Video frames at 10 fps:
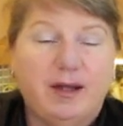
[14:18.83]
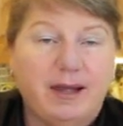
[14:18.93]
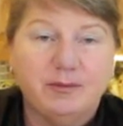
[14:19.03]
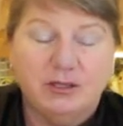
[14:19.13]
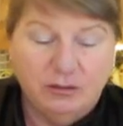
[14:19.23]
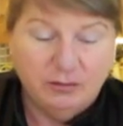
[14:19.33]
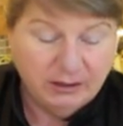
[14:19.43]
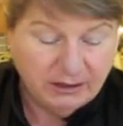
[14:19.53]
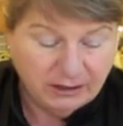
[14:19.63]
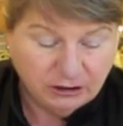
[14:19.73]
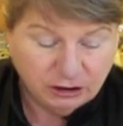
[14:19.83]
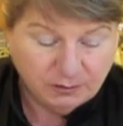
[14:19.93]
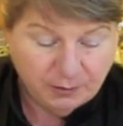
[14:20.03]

absolutely delicious,